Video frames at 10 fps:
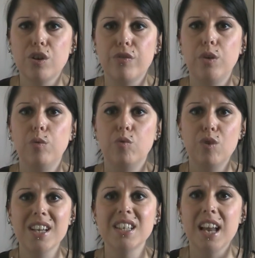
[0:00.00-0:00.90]
of you
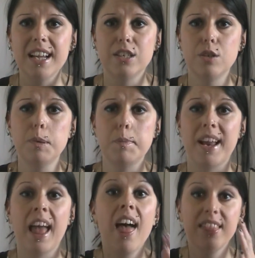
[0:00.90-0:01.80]
dressed like
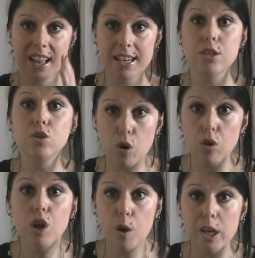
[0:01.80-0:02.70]
Superman. That is
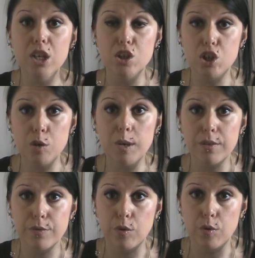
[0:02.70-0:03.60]
not going to do it
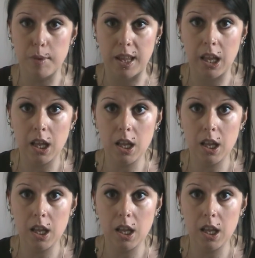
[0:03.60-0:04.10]
for me.